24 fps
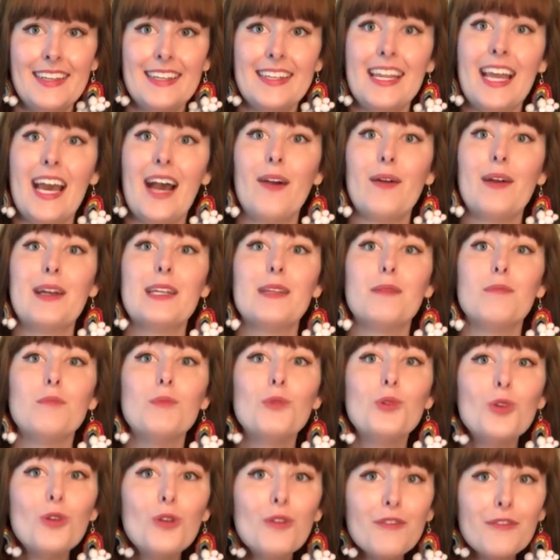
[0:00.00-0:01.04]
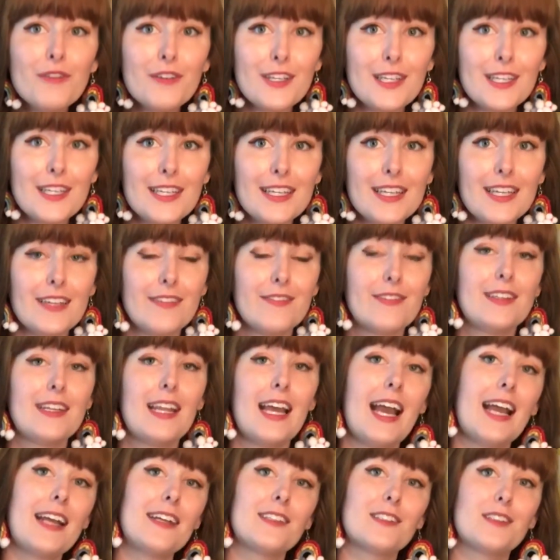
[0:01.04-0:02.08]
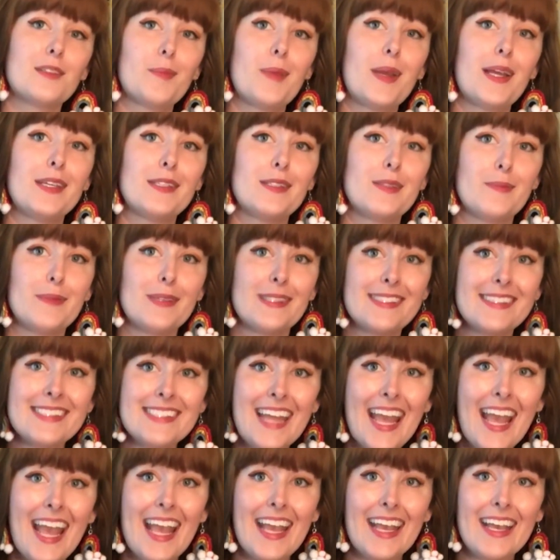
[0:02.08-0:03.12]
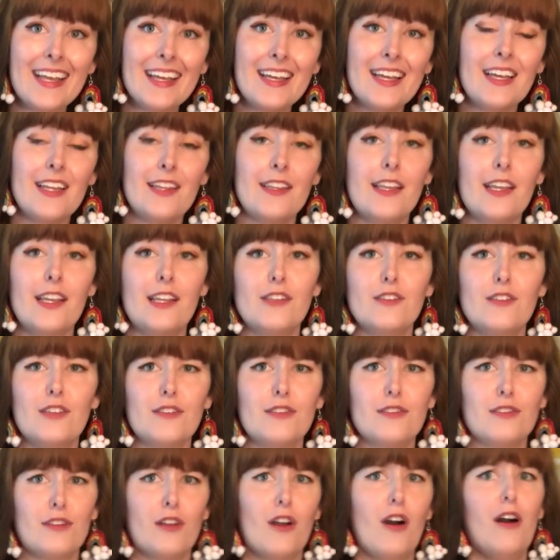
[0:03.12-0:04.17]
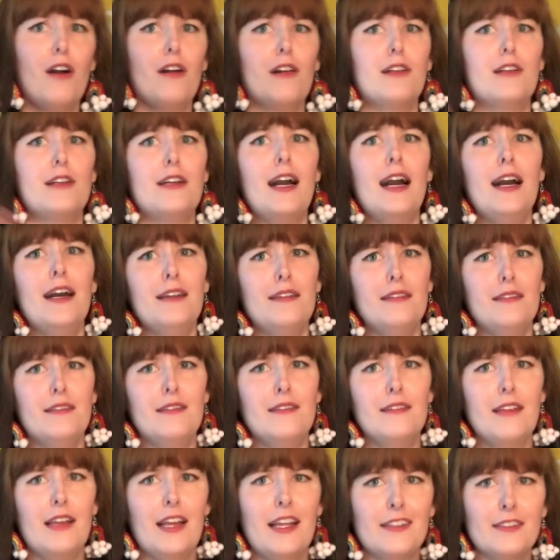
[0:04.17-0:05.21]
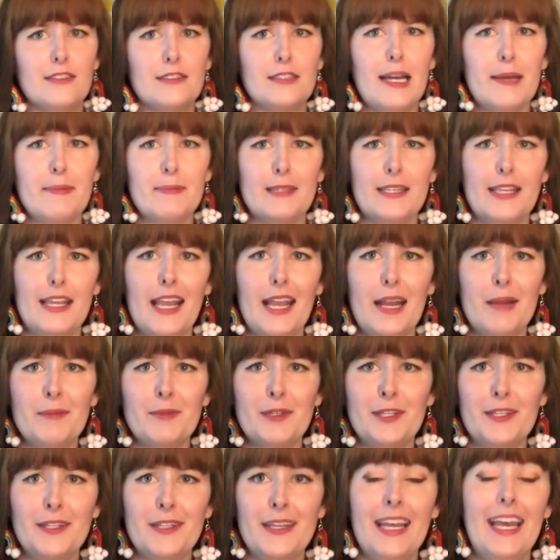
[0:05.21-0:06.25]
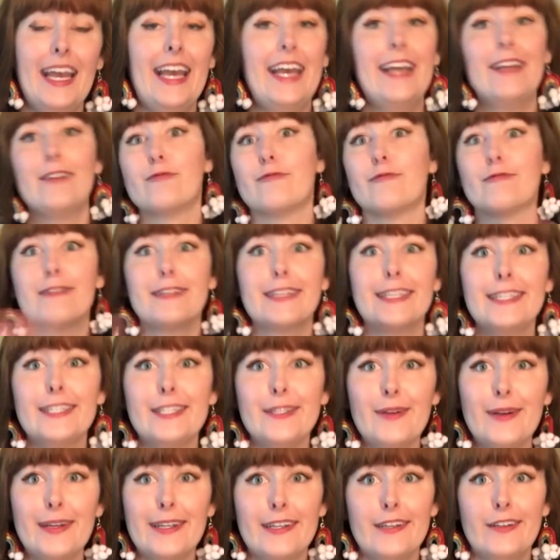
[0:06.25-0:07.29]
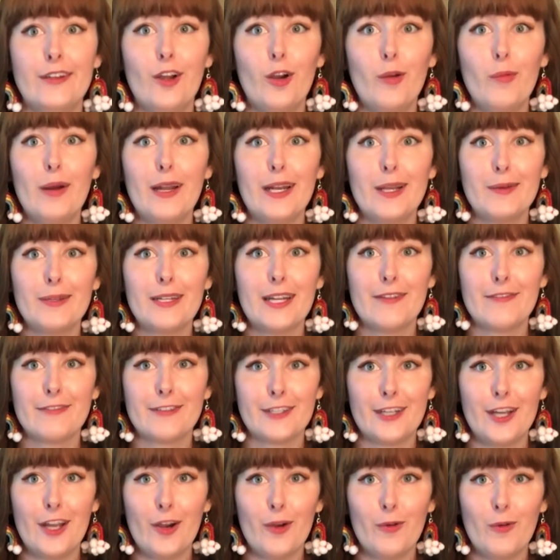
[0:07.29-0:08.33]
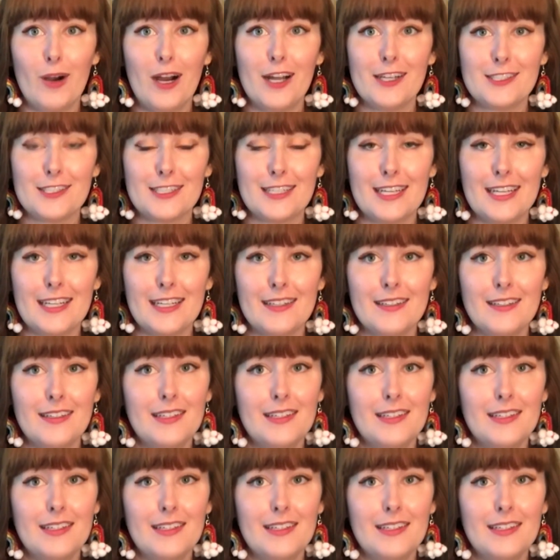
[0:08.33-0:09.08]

Now in a movie, if an actor makes a mistake, they can just call cut and stop the camera and redo it and nobody would ever know watching it.